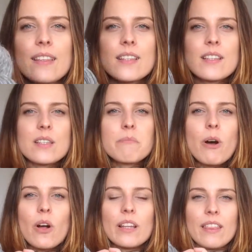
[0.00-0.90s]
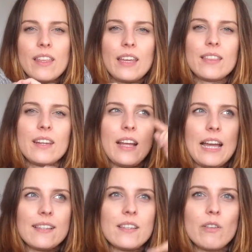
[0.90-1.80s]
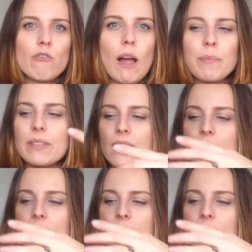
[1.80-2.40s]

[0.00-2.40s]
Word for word: this is the smally thing that I kind of wrapped the